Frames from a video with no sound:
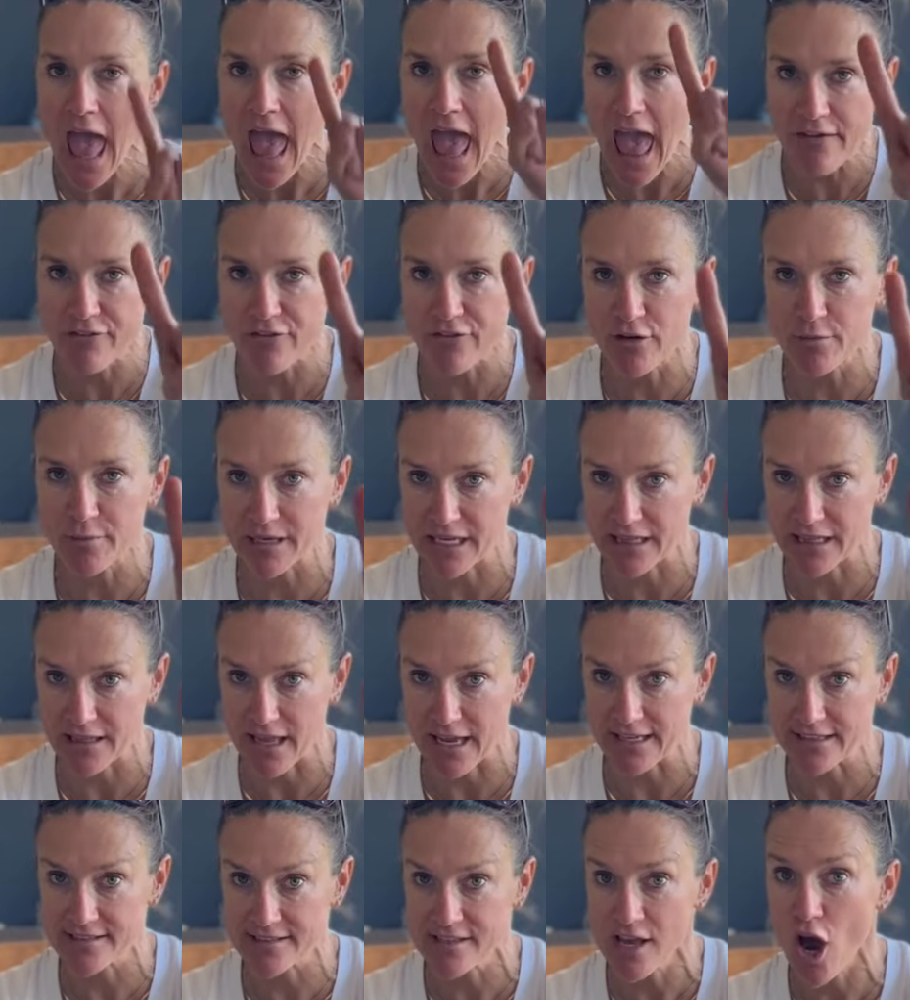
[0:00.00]
everybody
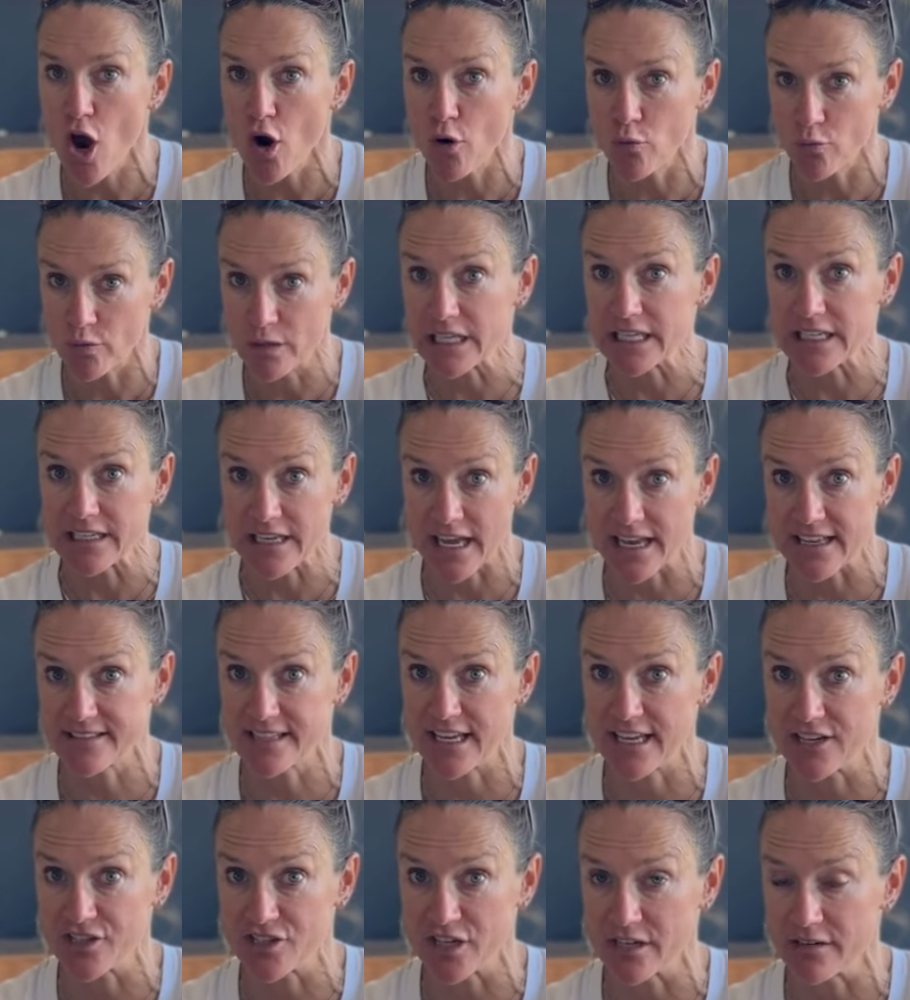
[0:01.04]
likes a really nice
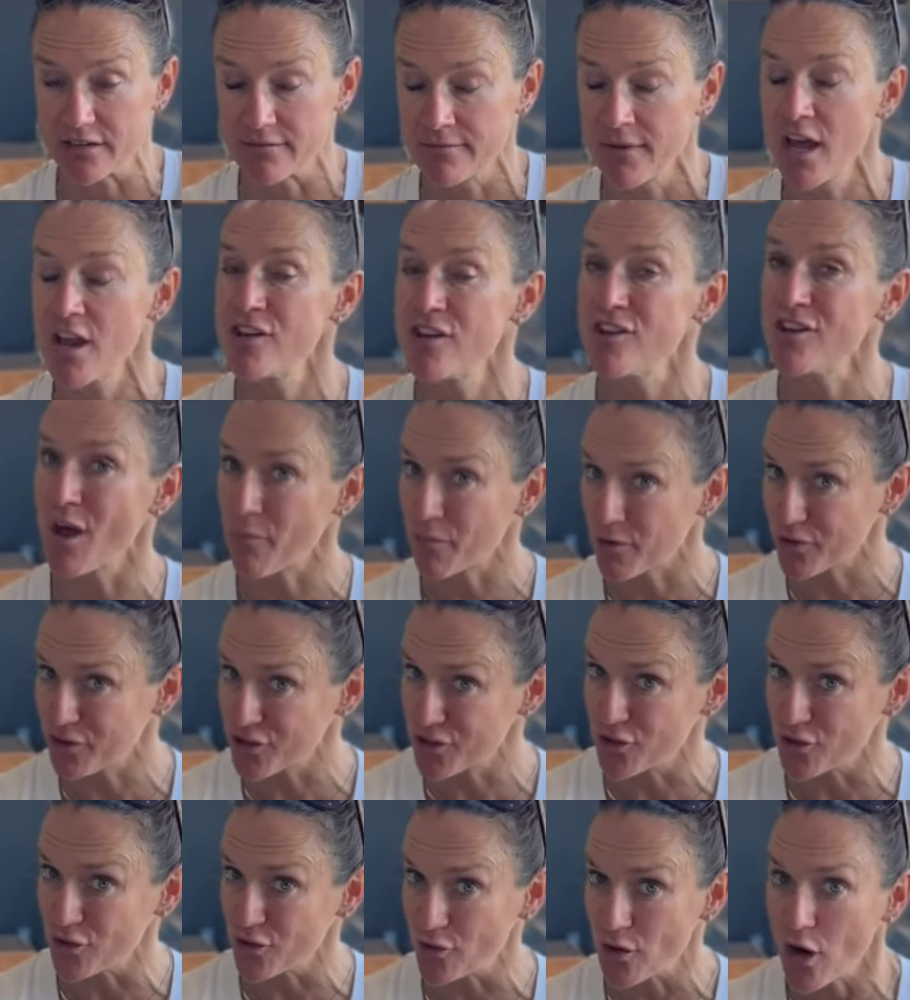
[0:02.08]
kitchen number
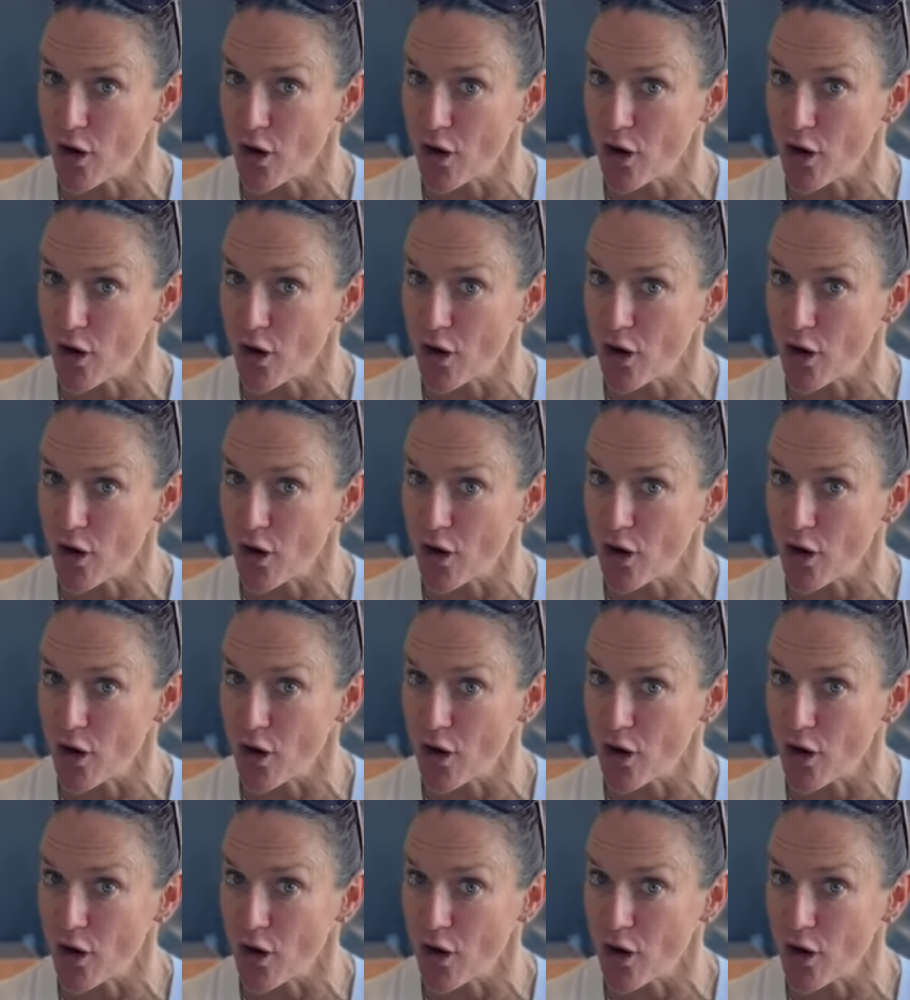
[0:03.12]
two.